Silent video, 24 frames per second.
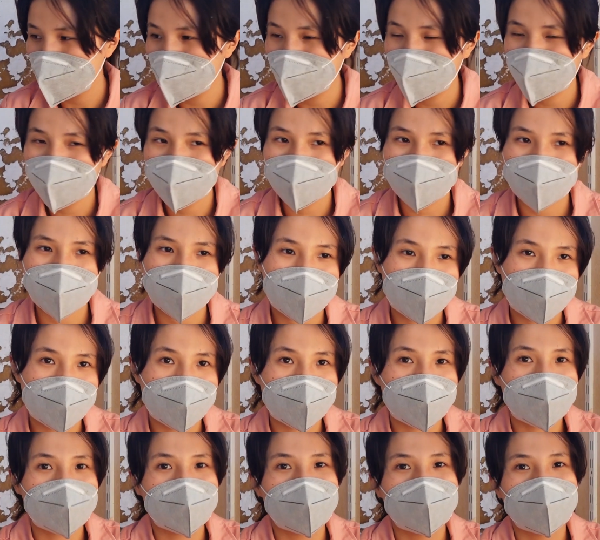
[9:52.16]
everything
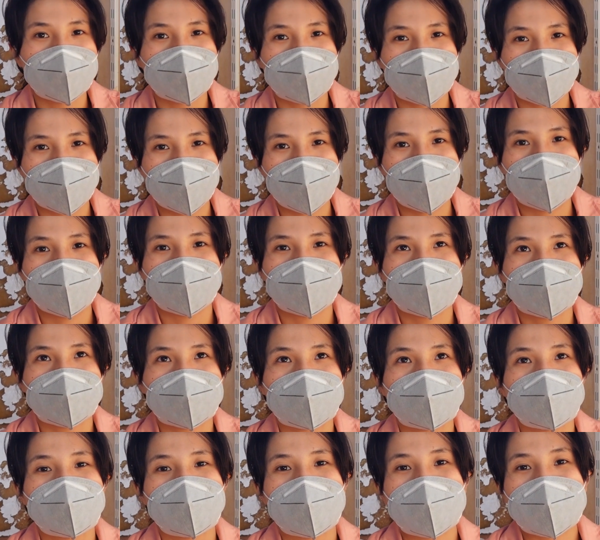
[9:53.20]
again
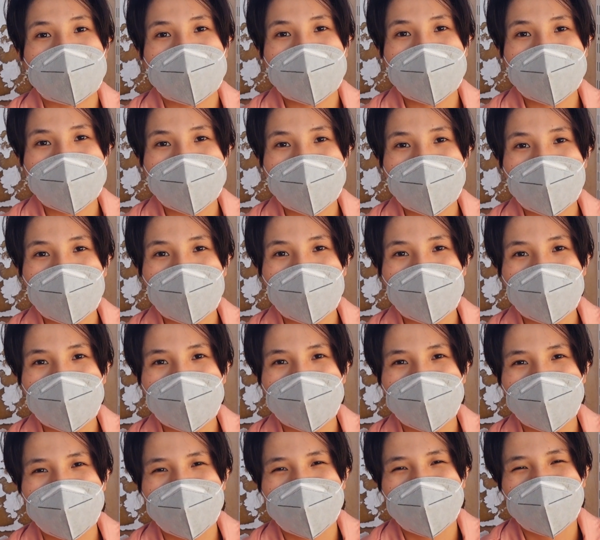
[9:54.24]
to make it new.
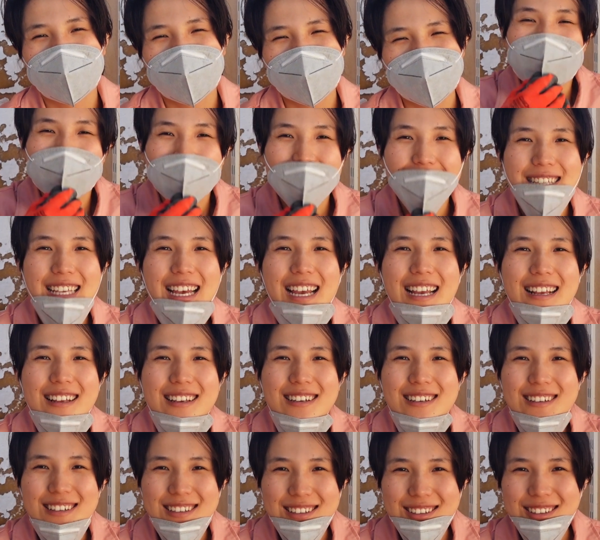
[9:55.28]
It's like,
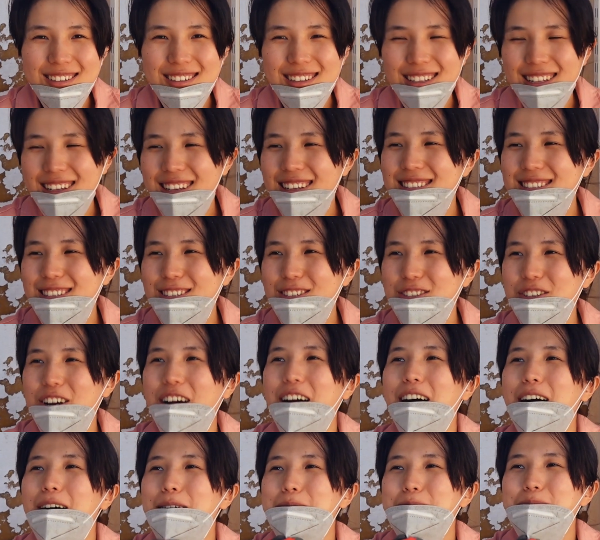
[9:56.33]
you think it's a
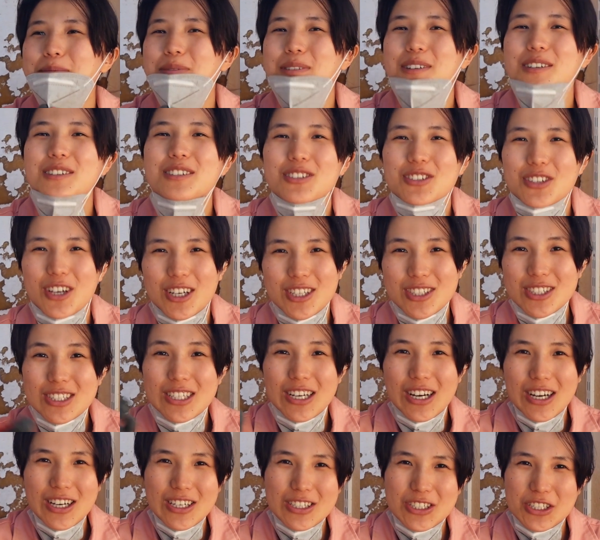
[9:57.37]
job, just
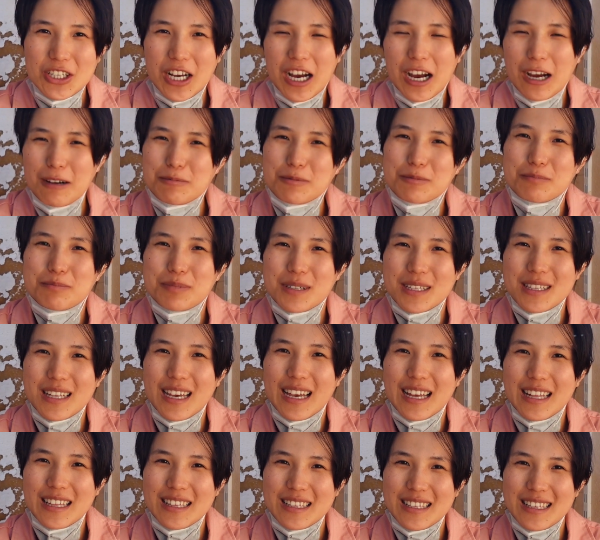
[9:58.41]
a job, but
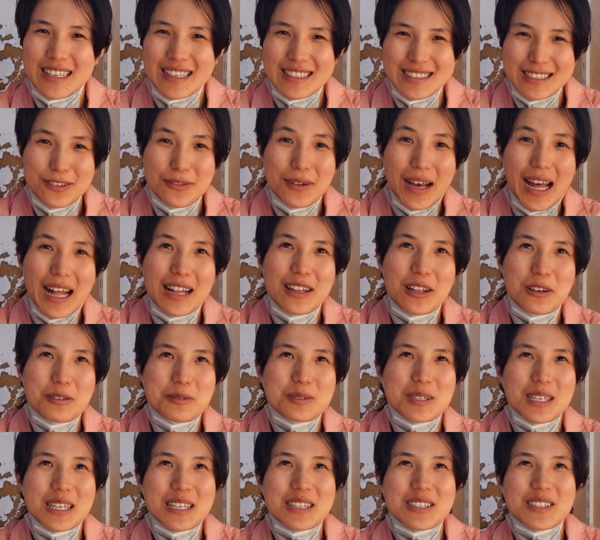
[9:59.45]
then it
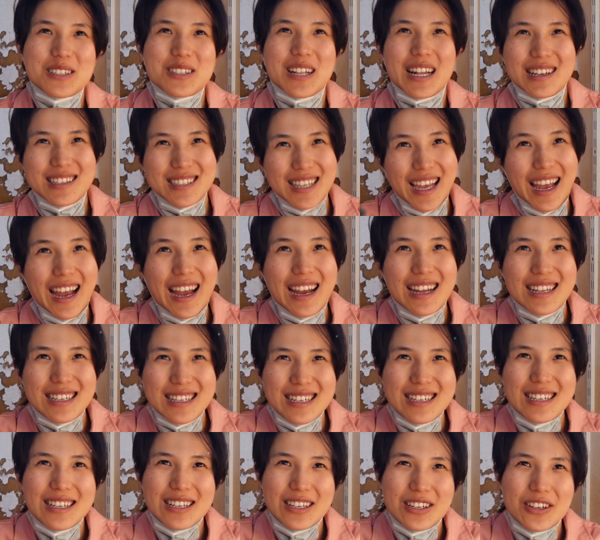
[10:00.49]
develops into like
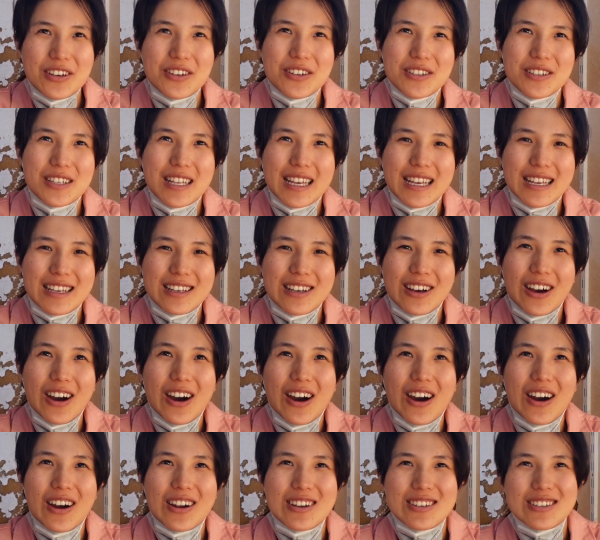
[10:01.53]
tiny little like
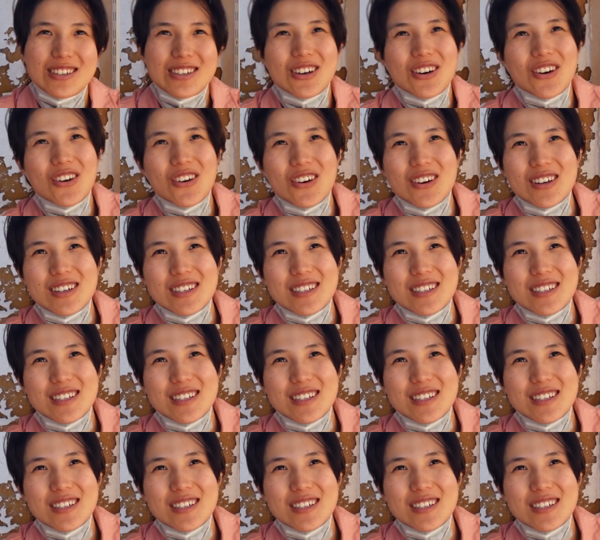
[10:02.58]
hardcore.